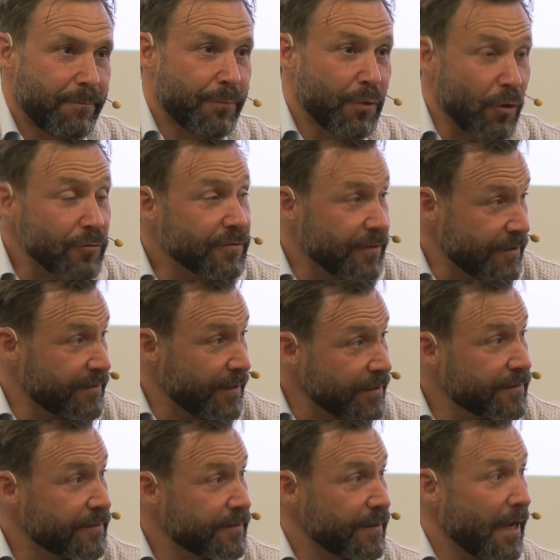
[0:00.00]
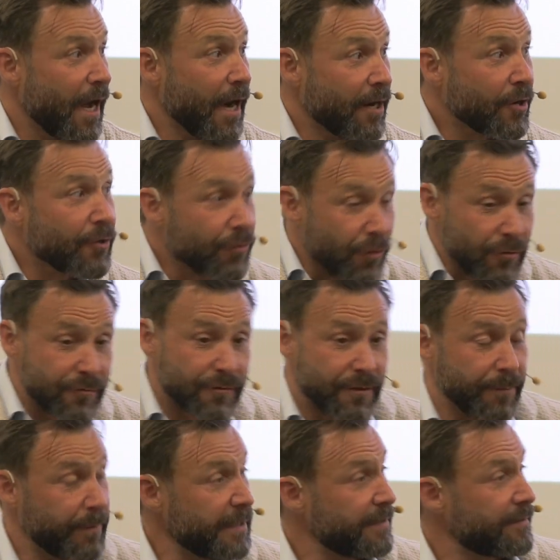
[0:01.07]
processes across
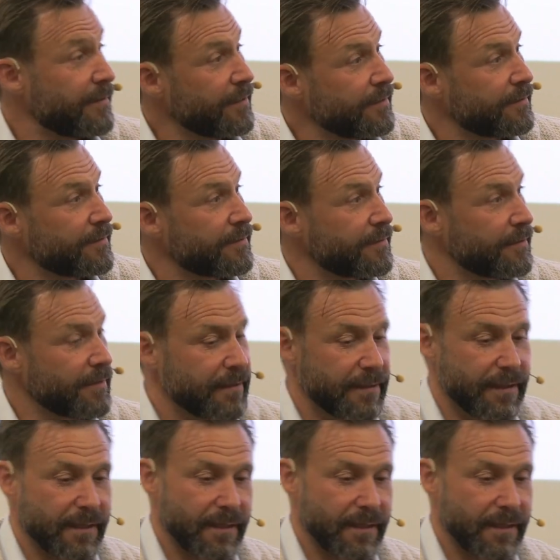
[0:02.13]
the business, mm.